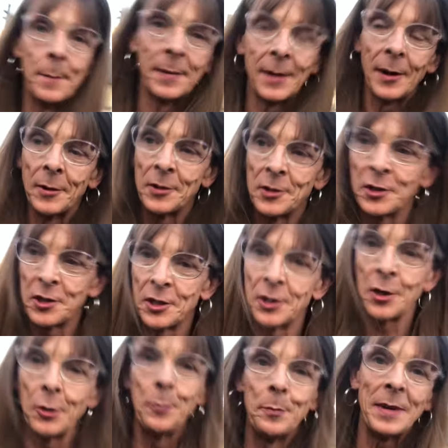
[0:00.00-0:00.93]
but I was just
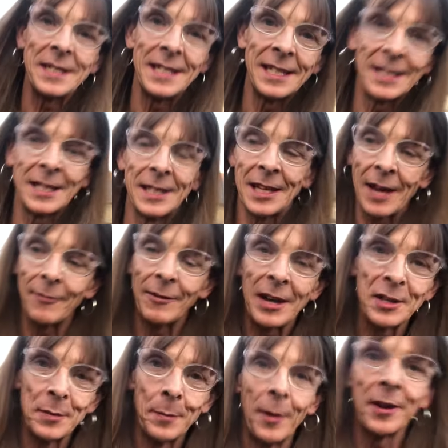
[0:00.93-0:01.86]
too busy to get
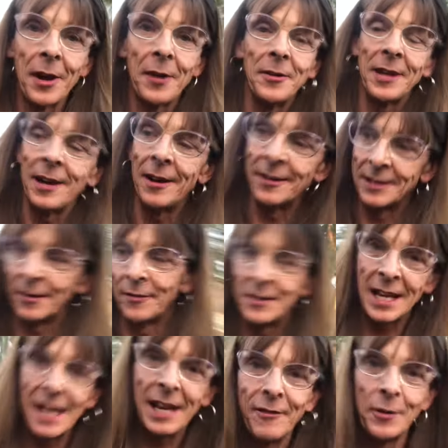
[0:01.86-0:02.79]
round to my own garden. I've
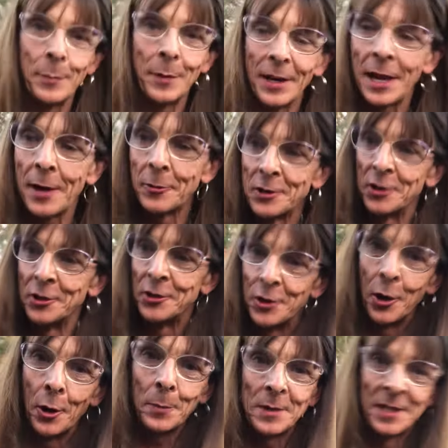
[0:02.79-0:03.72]
done everybody else's
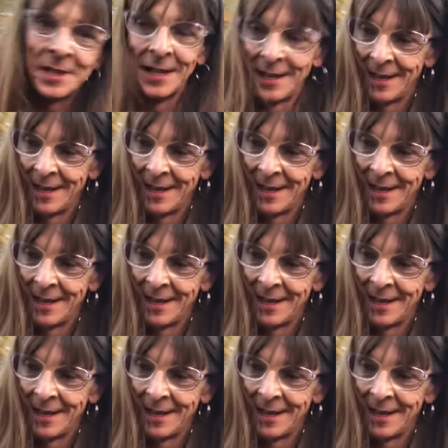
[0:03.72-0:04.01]
jobs.